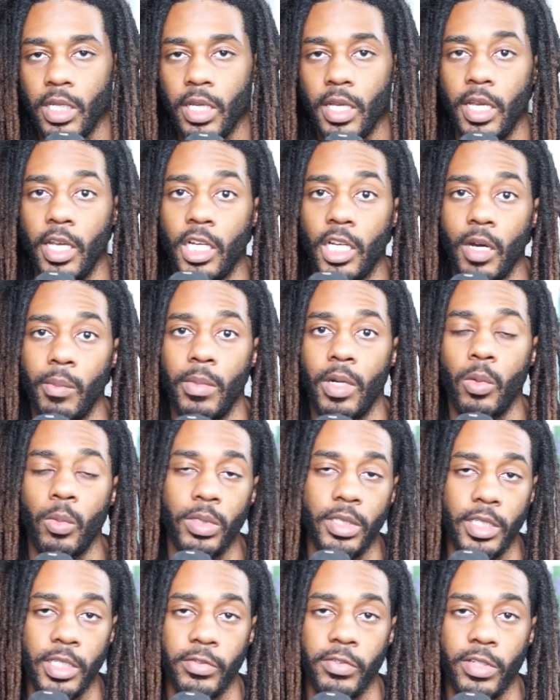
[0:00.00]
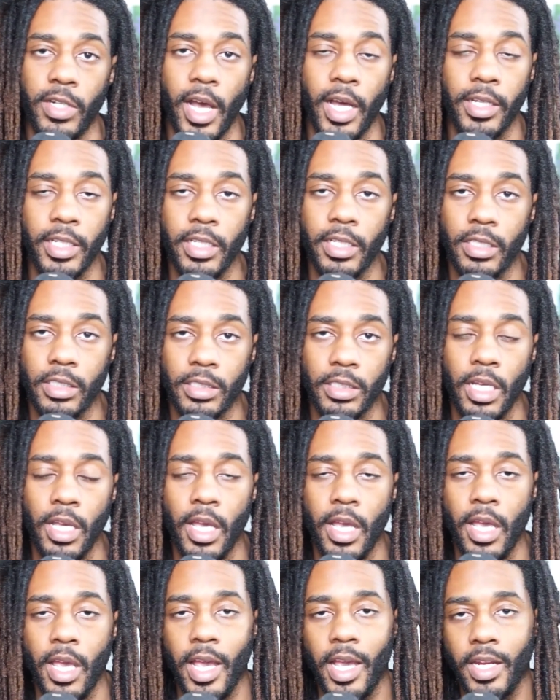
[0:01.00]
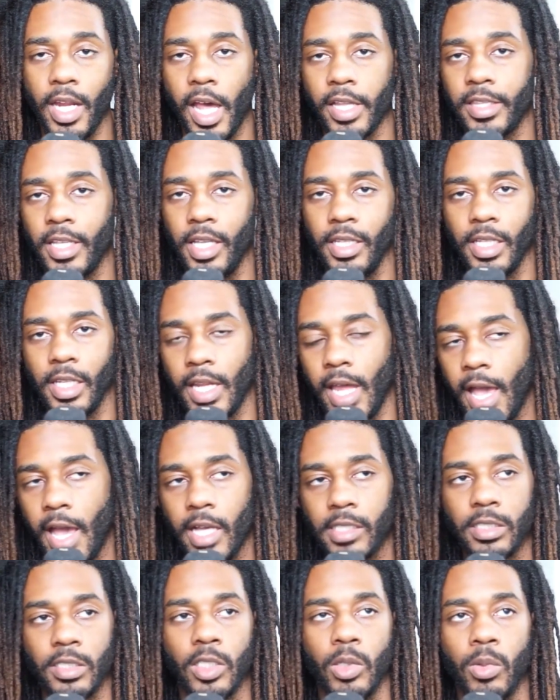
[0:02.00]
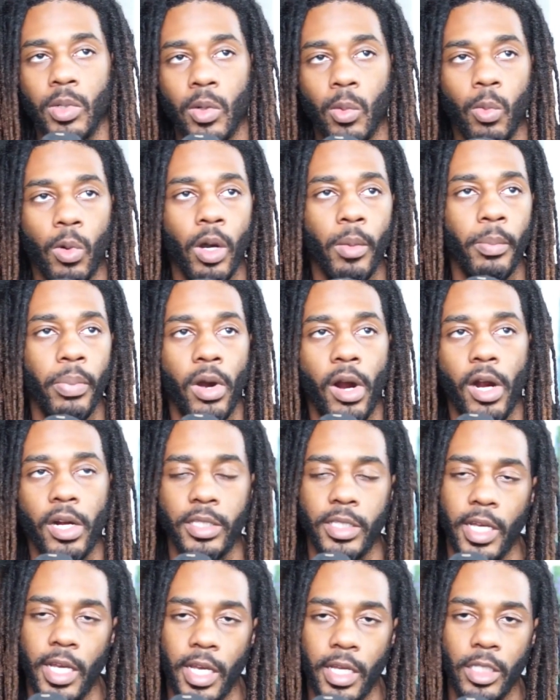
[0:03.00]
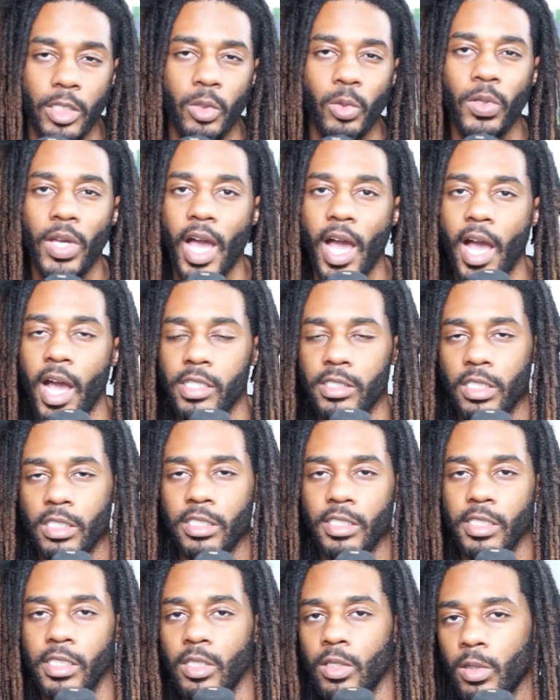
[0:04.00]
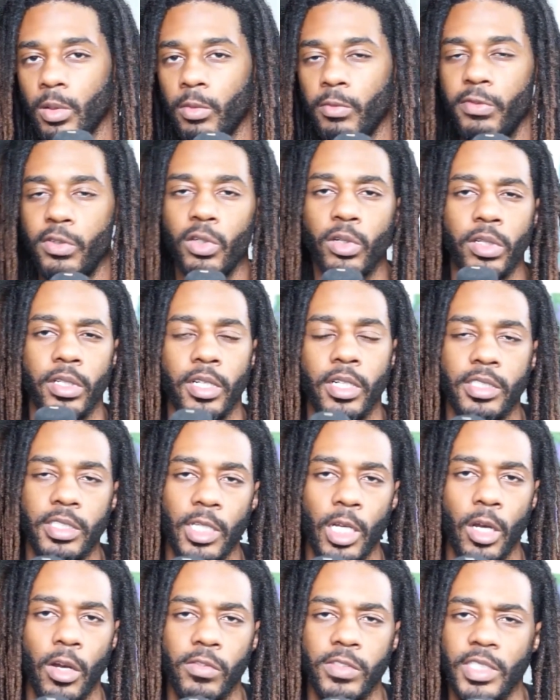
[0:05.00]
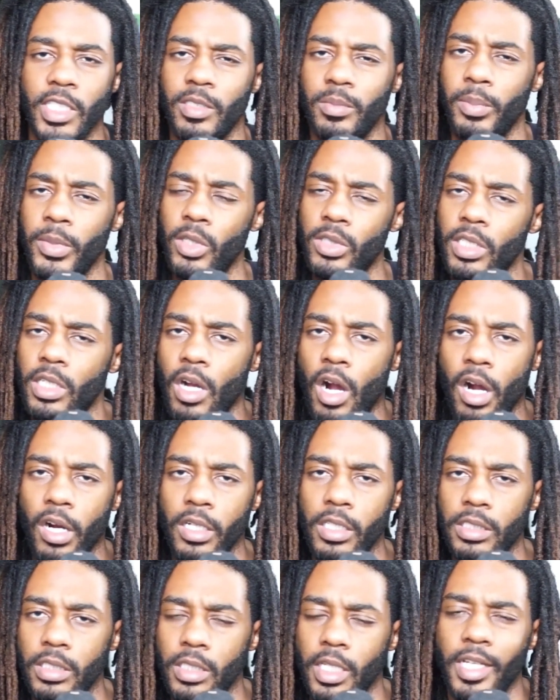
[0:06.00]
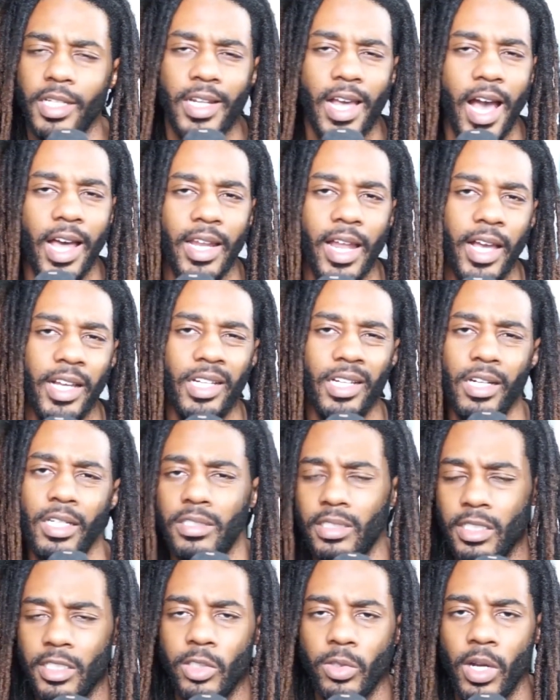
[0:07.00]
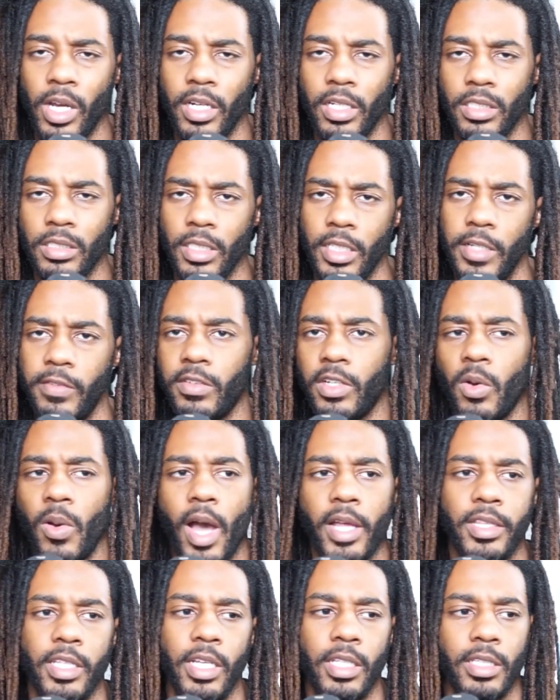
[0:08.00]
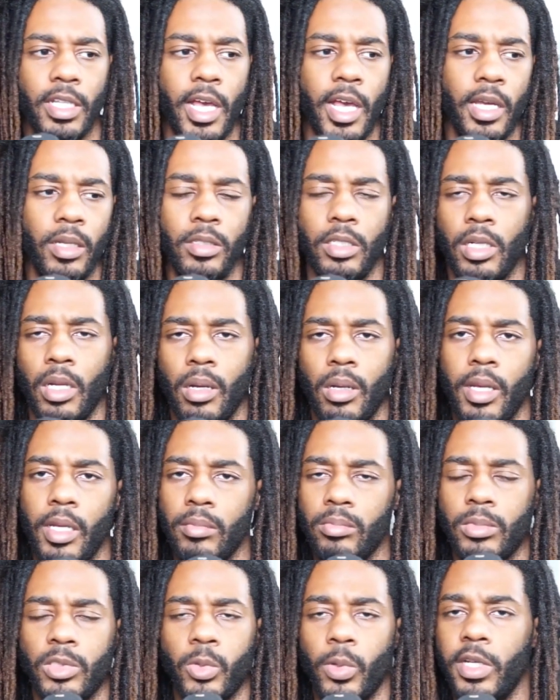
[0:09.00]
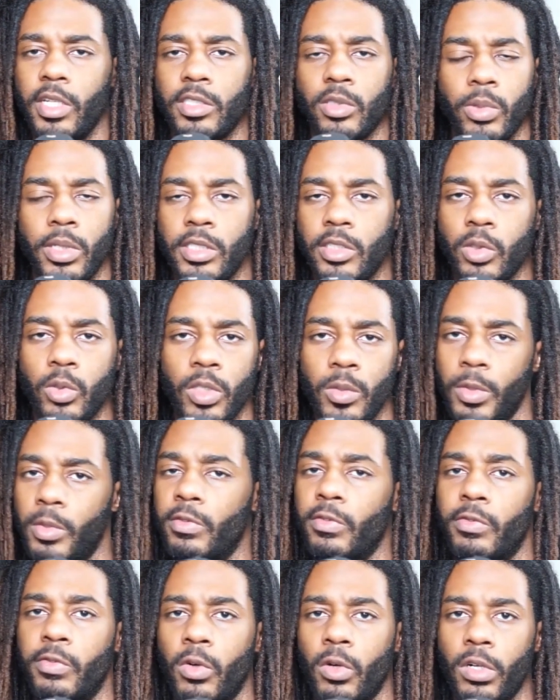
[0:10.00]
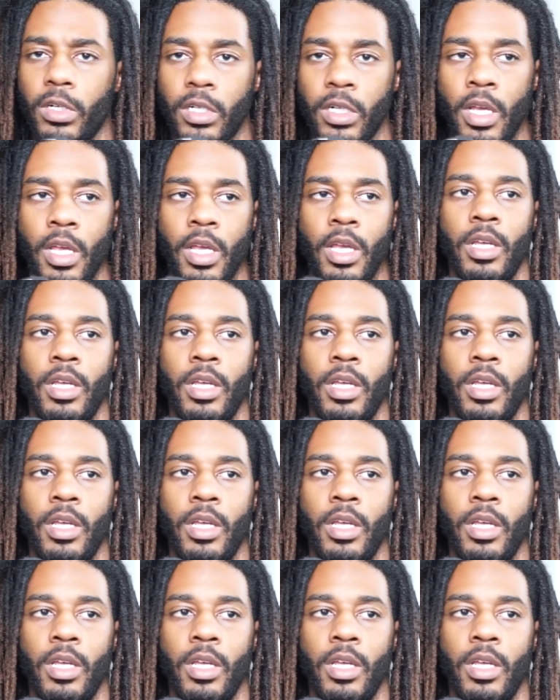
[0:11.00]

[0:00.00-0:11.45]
it and come up with different ideas. And I think that has to do with one part, that you guys are still viewing yourselves as music artists and not like content creators, even though I think that, in 2022 and moving forward,